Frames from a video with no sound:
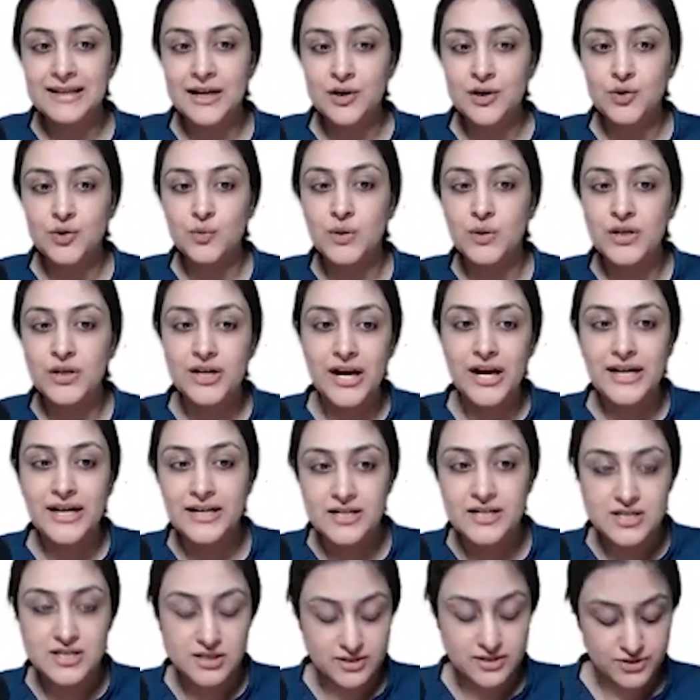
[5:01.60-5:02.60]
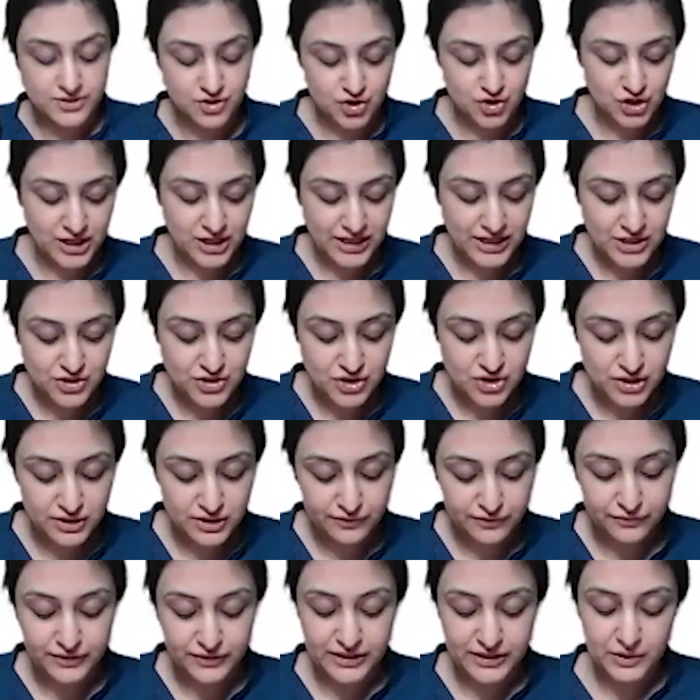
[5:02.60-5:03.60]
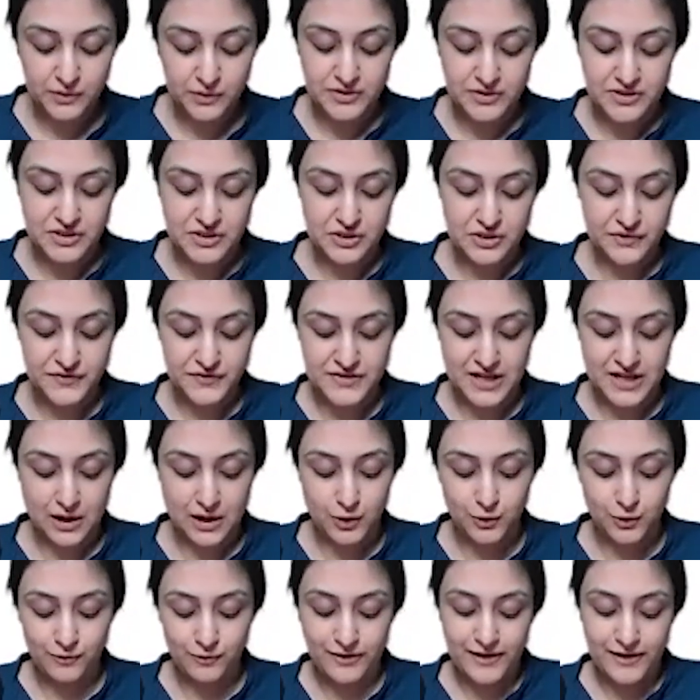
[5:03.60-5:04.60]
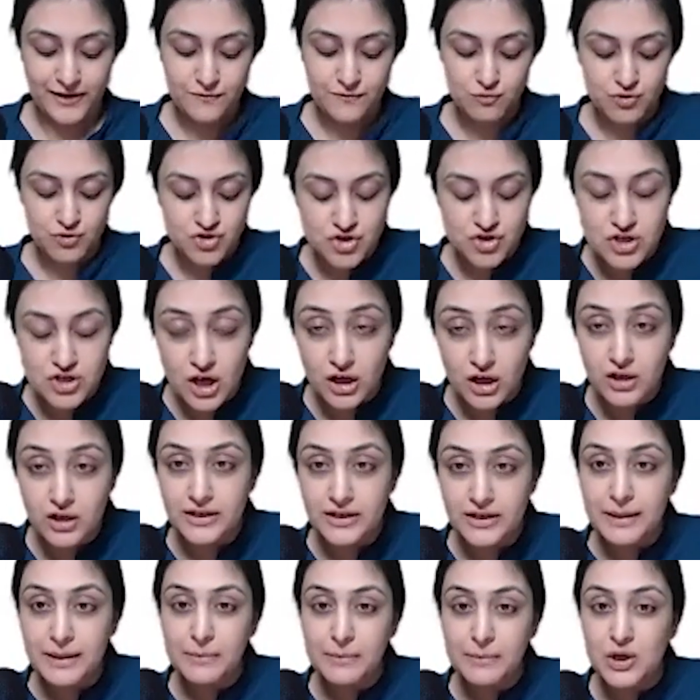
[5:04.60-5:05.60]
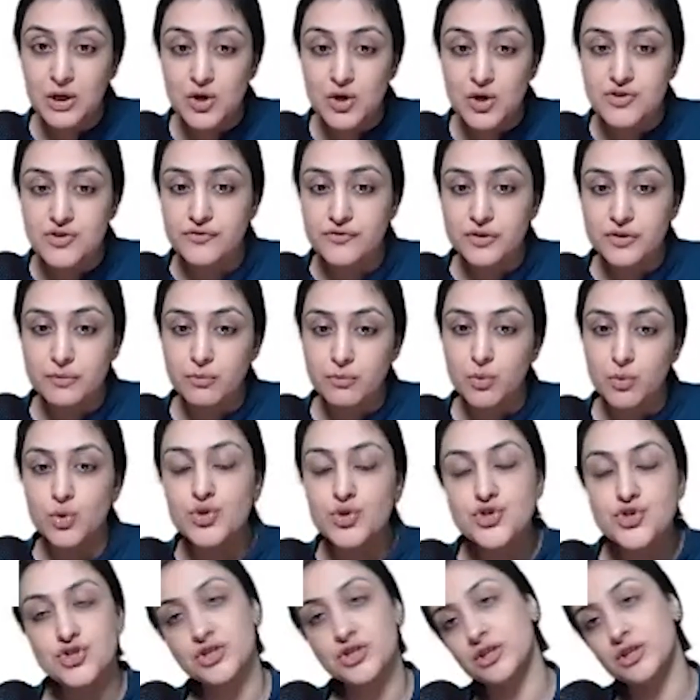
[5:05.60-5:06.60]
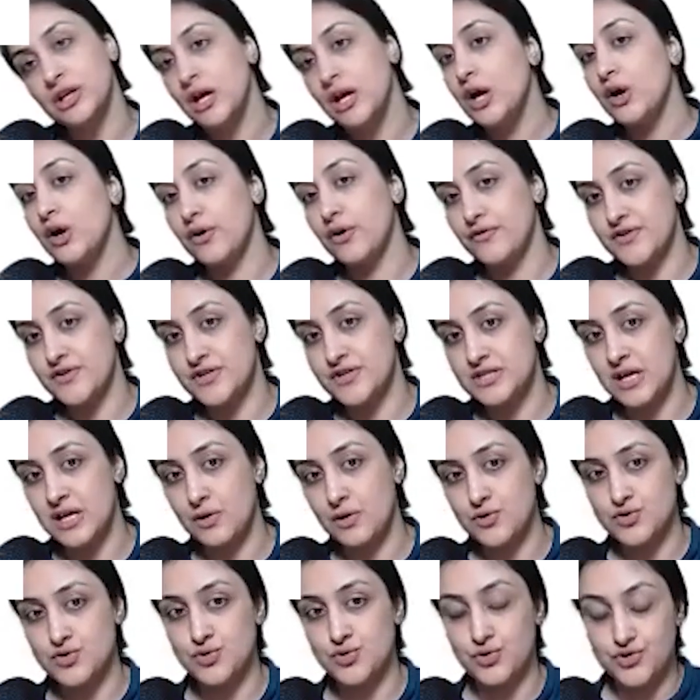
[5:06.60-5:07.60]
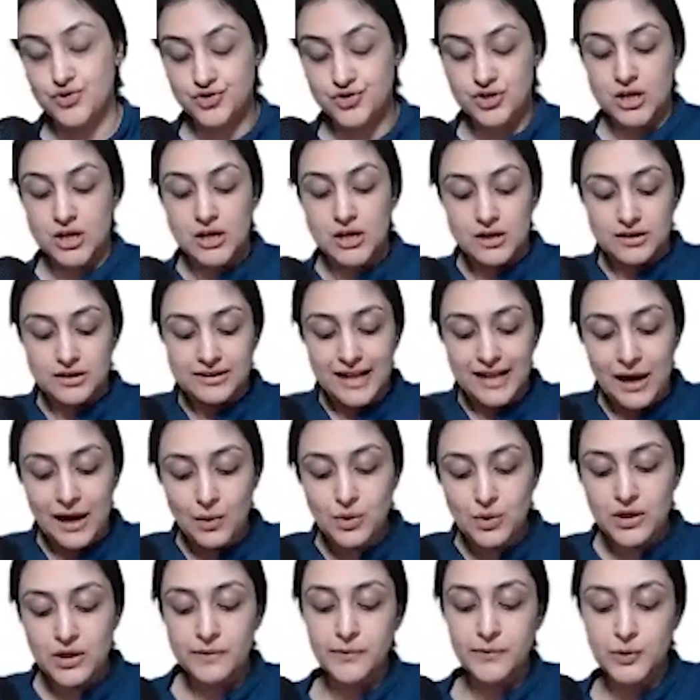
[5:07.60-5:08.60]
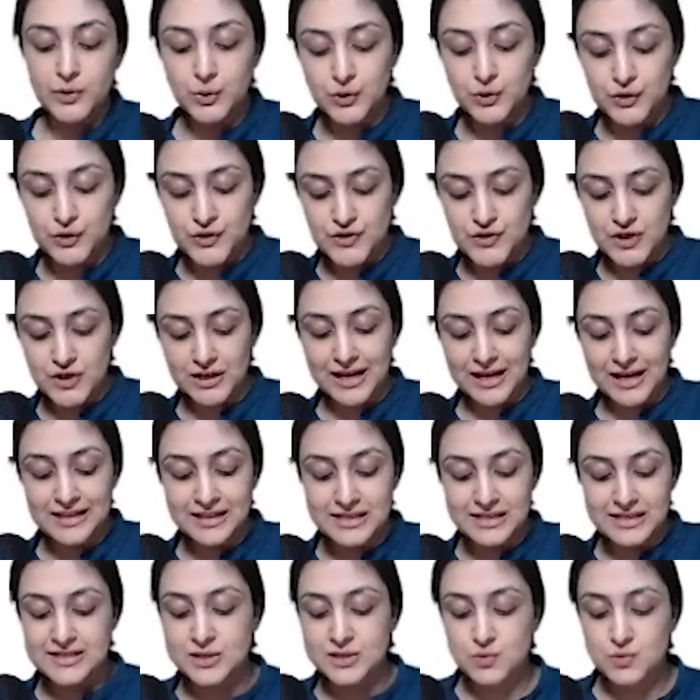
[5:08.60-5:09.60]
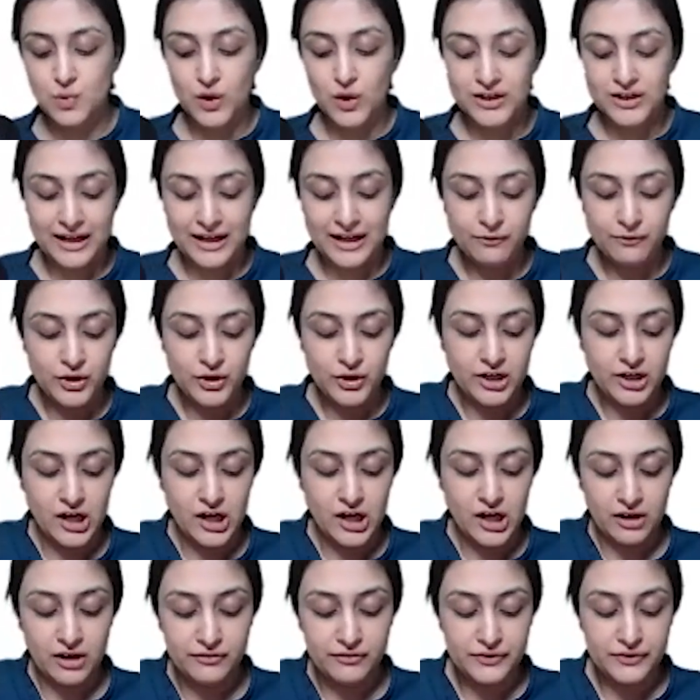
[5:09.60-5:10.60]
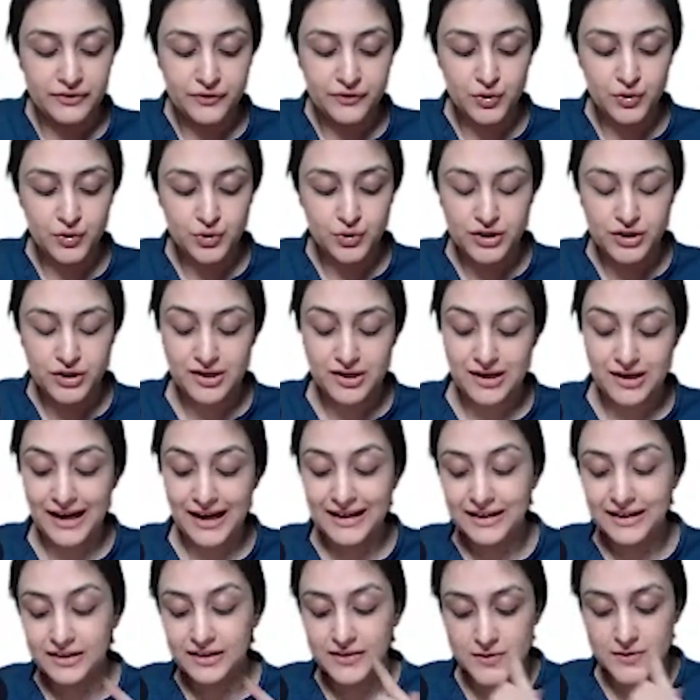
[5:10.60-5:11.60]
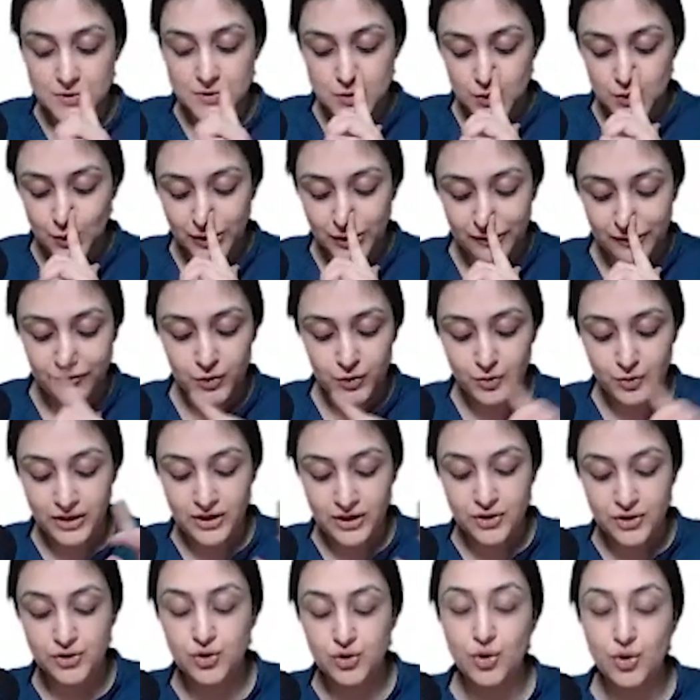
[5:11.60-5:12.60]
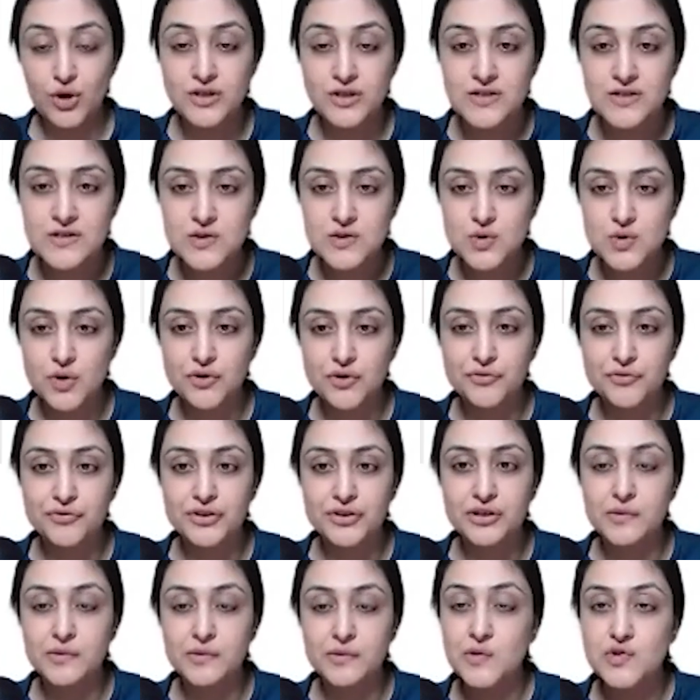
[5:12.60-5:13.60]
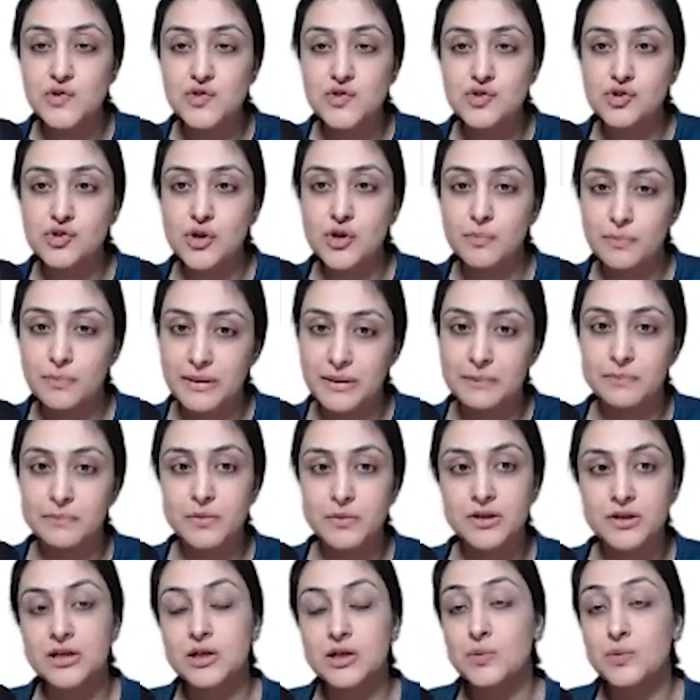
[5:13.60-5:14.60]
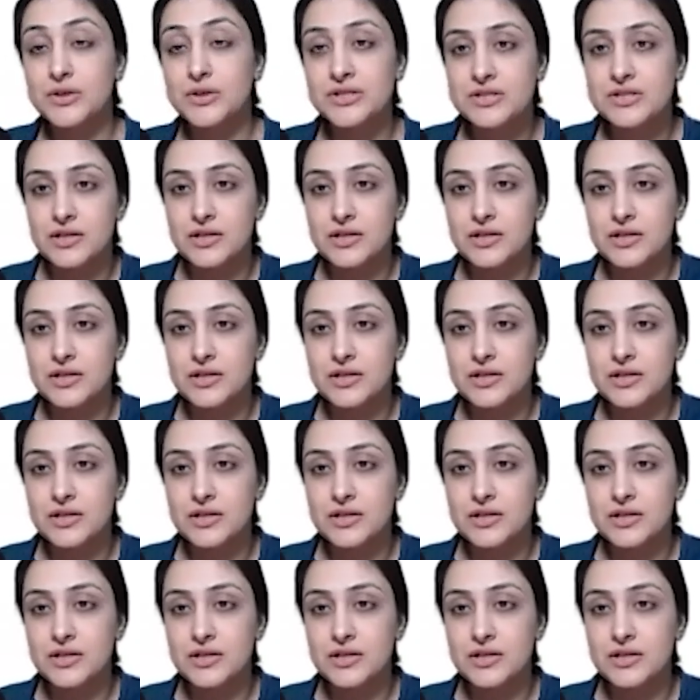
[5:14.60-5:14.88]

that you will write it's the change in the frequency of sound waves which is occurring because of the motion of a sound source now come to this again this is what i would love if you could write this you know if you can draw this sort of an image in your paper it will